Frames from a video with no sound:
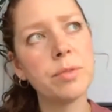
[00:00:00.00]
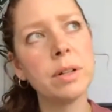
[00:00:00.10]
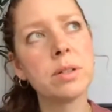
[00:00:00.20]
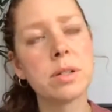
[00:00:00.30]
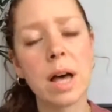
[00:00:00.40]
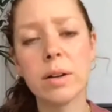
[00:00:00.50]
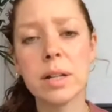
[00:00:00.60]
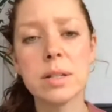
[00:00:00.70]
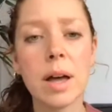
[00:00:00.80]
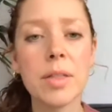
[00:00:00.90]
filters out
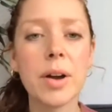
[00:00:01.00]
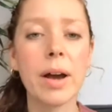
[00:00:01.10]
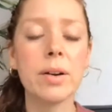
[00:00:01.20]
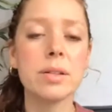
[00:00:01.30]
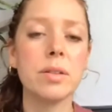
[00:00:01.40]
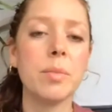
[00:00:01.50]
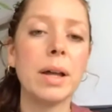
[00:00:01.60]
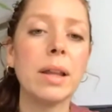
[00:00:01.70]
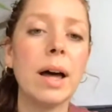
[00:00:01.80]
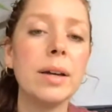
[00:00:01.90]
into other areas of
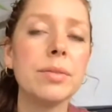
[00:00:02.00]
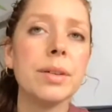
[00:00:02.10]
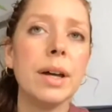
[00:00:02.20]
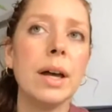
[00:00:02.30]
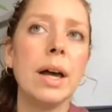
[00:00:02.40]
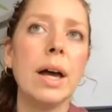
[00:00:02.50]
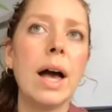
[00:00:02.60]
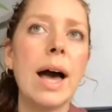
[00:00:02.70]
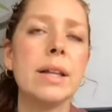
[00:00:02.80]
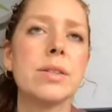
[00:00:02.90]
my life.
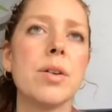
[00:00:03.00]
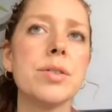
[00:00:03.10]
And it's